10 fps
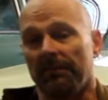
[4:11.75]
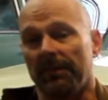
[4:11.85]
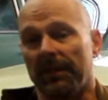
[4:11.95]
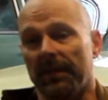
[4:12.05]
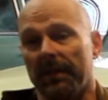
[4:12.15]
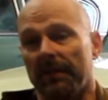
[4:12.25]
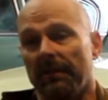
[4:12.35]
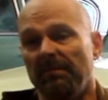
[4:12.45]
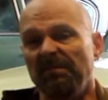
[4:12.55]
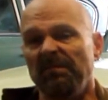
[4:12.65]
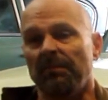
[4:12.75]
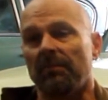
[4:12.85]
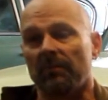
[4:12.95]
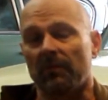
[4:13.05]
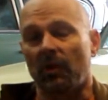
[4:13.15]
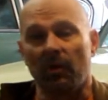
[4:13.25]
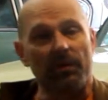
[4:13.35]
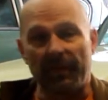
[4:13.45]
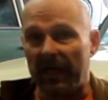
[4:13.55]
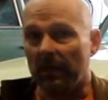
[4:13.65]
The
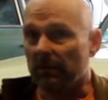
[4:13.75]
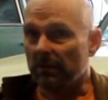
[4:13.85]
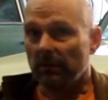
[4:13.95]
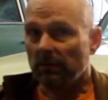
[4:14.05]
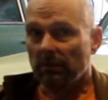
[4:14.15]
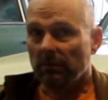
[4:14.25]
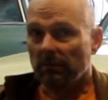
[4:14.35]
quarter panels,